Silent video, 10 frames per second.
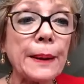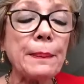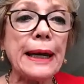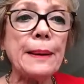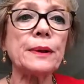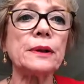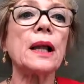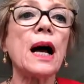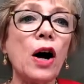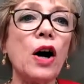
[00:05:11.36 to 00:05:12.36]
people
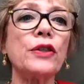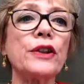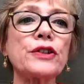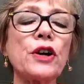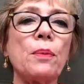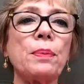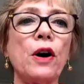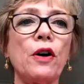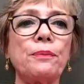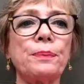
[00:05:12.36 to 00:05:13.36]
on the top
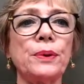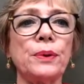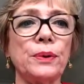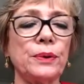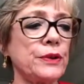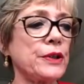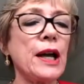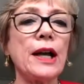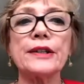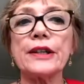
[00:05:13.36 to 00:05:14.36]
of boards.
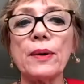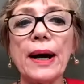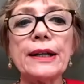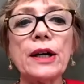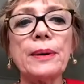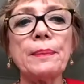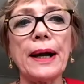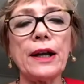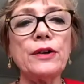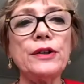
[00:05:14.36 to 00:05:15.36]
So I know in
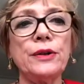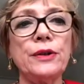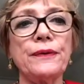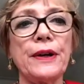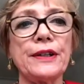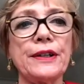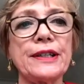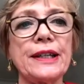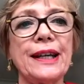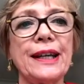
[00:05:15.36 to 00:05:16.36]
my own
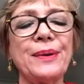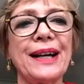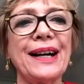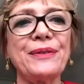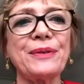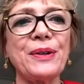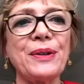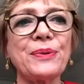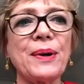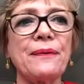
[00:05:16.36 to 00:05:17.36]
university, when I've spoken
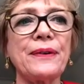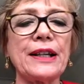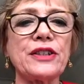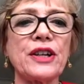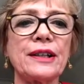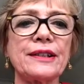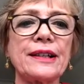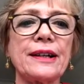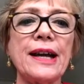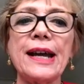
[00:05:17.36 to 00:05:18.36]
to our Vice
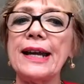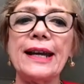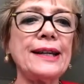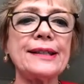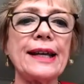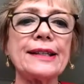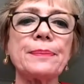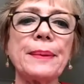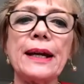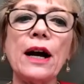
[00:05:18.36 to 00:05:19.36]
Chancellor, he says to
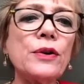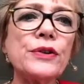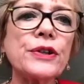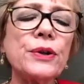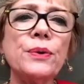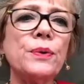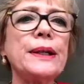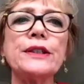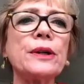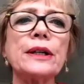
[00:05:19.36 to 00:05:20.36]
me, "Oh, Sue, we're
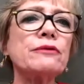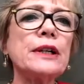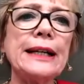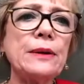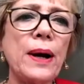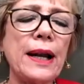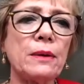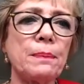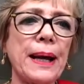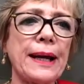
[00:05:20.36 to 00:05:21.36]
doing really well on
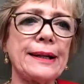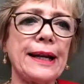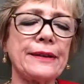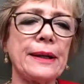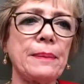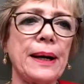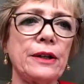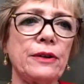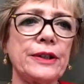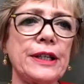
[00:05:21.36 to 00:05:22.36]
Black and ethnic
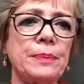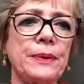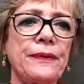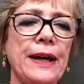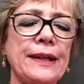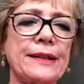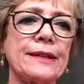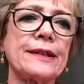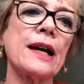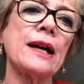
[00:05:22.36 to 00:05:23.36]
minority
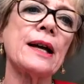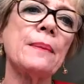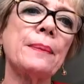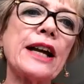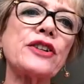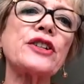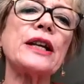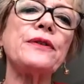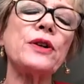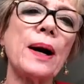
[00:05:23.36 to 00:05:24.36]
professors." But actually,
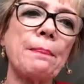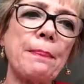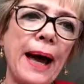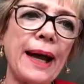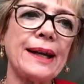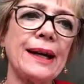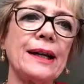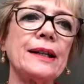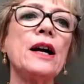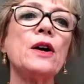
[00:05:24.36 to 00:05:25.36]
if you unpack
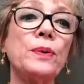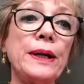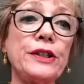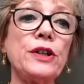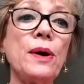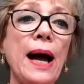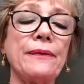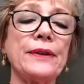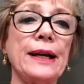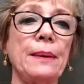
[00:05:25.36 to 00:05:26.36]
it, we do have
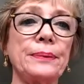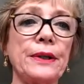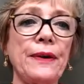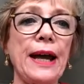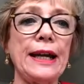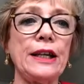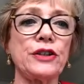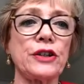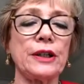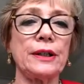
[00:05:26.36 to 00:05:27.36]
a number of
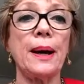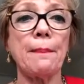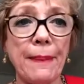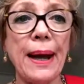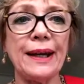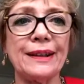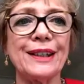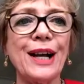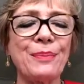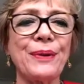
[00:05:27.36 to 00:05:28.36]
Asian male
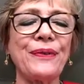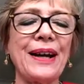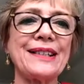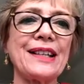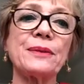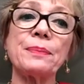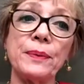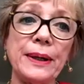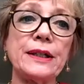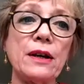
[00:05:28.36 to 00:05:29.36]
professors, but
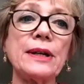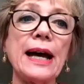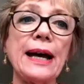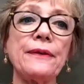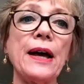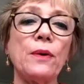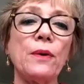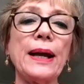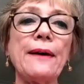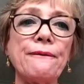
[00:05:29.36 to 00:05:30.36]
we
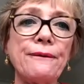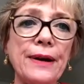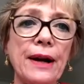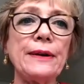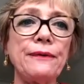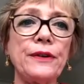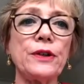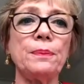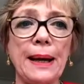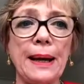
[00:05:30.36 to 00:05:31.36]
have very few
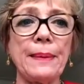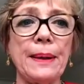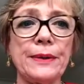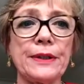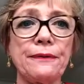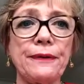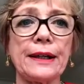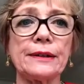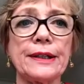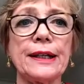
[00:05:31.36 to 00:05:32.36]
Black members of
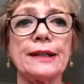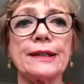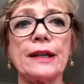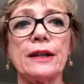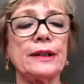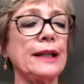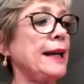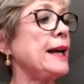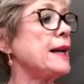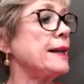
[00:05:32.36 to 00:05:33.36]
faculty, and certainly
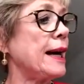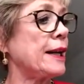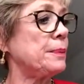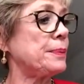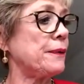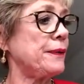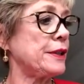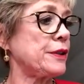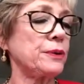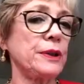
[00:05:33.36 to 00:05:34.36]
none at
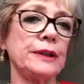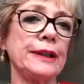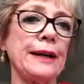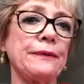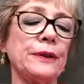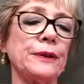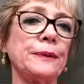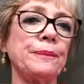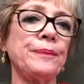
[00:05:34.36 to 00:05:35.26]
professorial level.